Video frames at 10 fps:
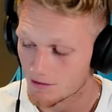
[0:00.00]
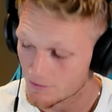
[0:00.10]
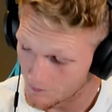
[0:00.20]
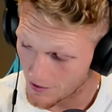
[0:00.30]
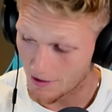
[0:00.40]

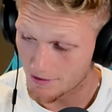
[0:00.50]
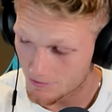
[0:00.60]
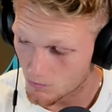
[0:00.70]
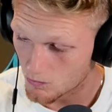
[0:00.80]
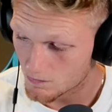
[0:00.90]
Fair
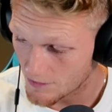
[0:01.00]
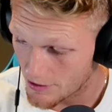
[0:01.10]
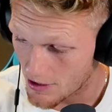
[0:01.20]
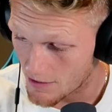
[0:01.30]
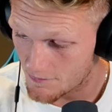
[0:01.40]

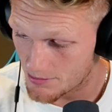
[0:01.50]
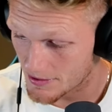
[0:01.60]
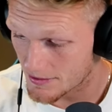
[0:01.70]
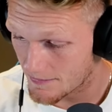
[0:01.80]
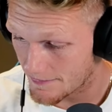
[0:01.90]
enough.
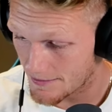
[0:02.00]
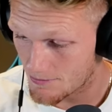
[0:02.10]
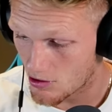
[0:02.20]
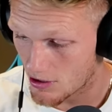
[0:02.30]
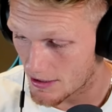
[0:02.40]
But they're
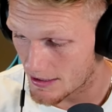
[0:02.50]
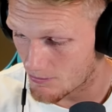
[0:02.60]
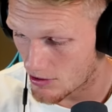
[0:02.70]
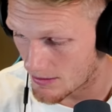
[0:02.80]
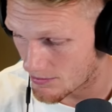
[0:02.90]
my
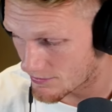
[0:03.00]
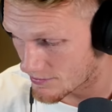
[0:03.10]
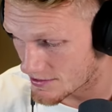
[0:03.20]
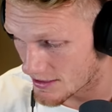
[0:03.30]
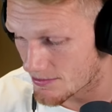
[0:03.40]
number 3
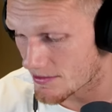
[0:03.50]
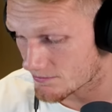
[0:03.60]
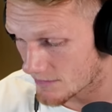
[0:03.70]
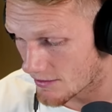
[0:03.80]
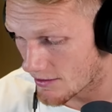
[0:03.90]
seed. But
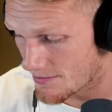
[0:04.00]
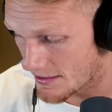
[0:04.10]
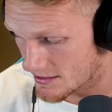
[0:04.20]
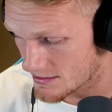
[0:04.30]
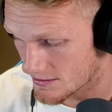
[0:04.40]
anyway,
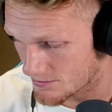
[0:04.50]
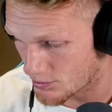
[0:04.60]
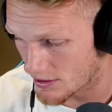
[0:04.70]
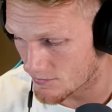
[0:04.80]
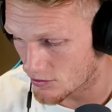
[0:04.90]
back into the
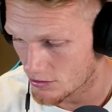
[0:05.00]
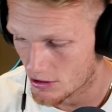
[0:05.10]
preview.